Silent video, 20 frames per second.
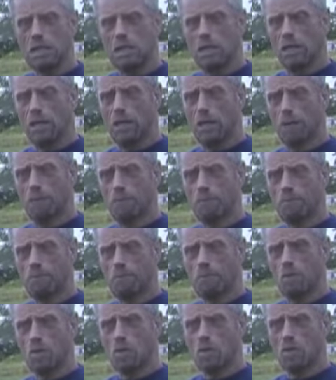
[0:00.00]

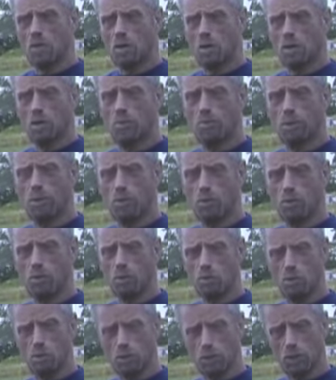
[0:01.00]
The company
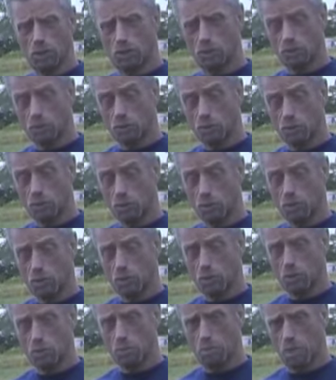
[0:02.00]
recently introduced
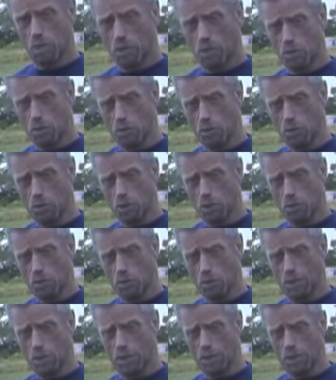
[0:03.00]
these paints. They
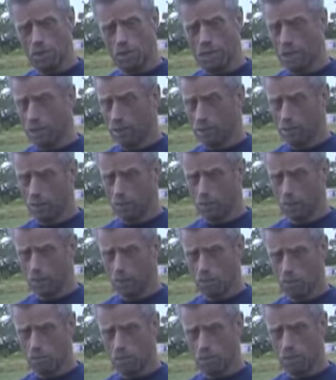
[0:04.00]
are an
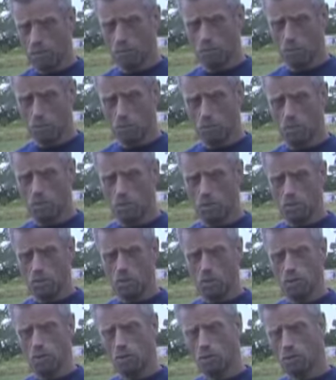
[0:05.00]
alkyd-based paint, which means
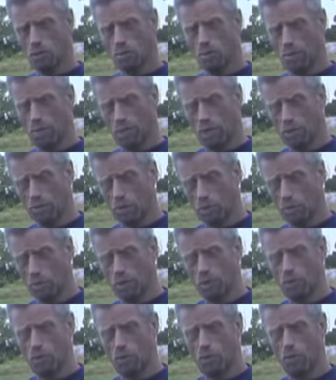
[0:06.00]
that they're compatible
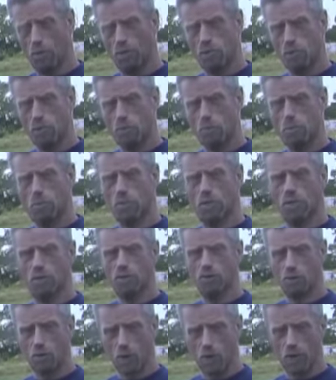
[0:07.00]
with oils, but they
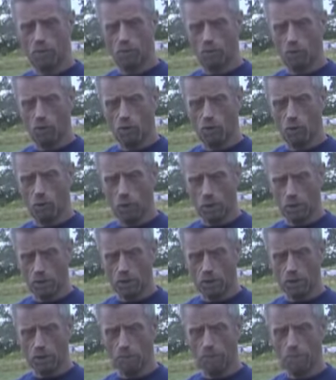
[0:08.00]
dry very
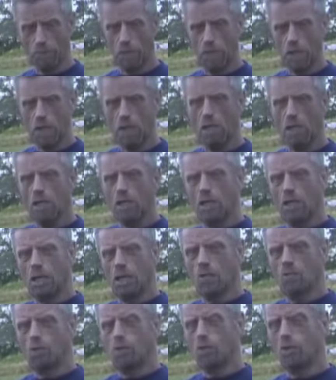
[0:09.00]
quickly.
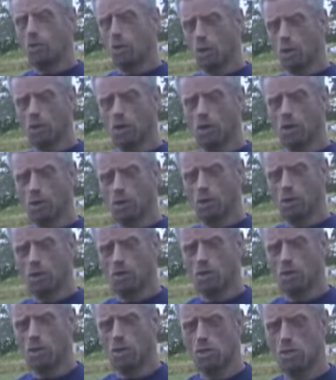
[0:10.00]
And when you're working on
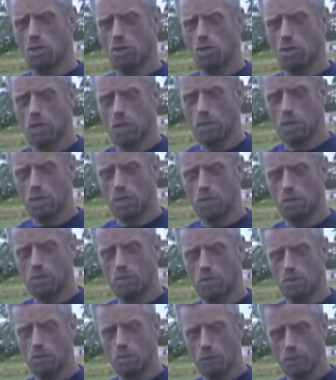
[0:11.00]
location, that can
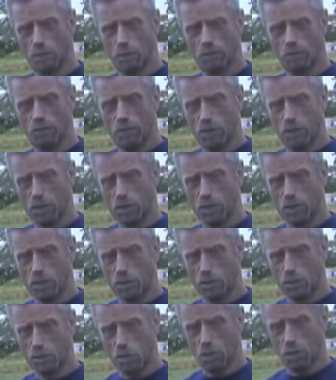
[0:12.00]
be a real
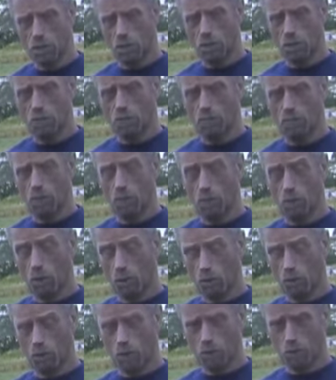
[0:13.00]
advantage. For one
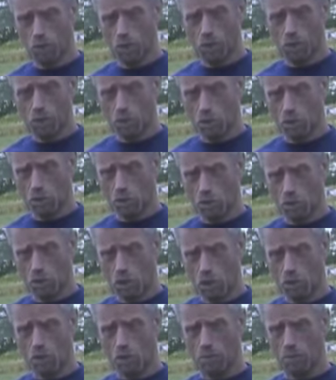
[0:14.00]
thing, because it
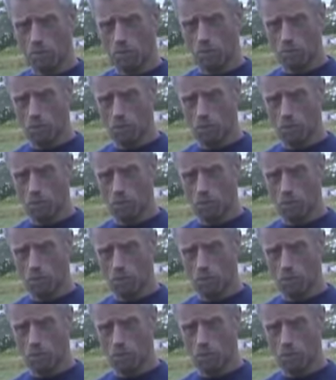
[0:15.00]
sets up the